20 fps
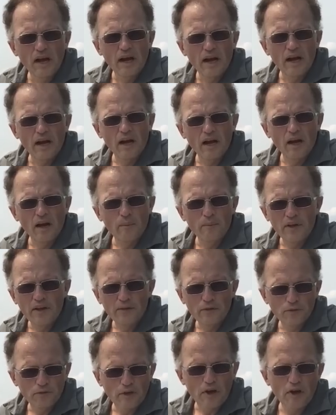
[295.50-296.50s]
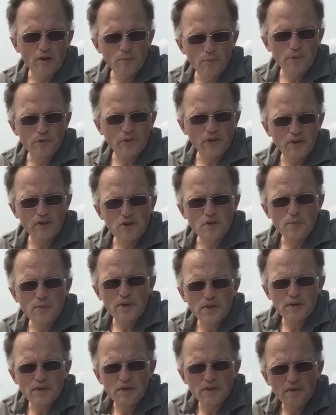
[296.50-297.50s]
and there's 100%
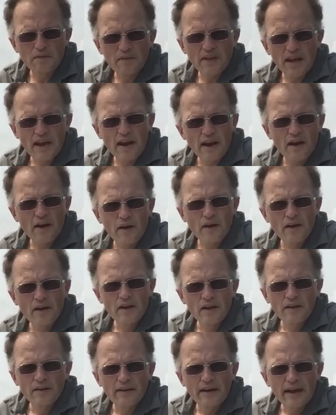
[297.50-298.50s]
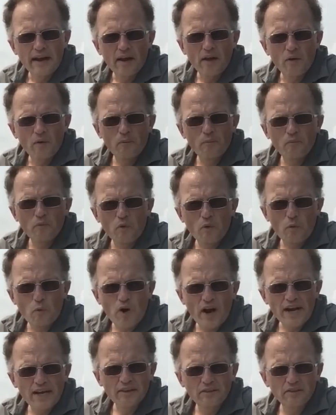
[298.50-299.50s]
humidity of air. Now,
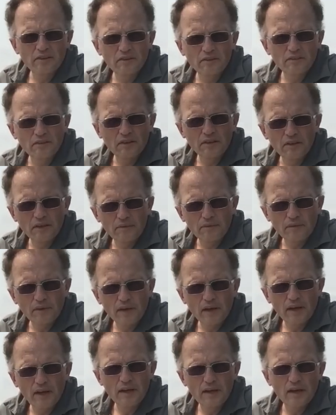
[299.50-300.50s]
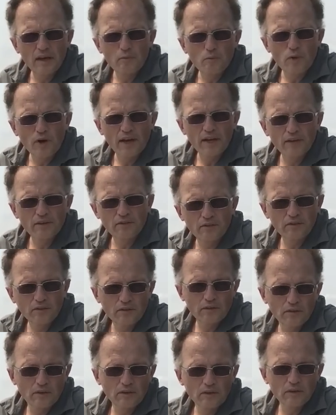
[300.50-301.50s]
why is this significant, and why is
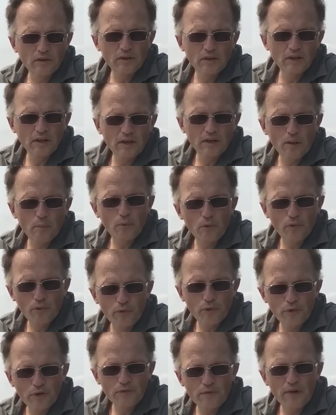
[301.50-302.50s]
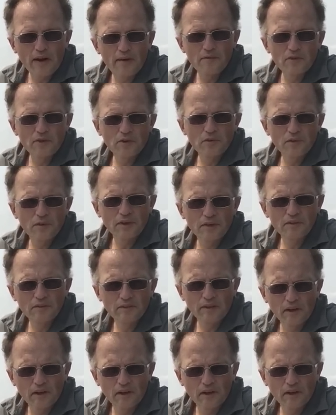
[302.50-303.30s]
the the number 35 degrees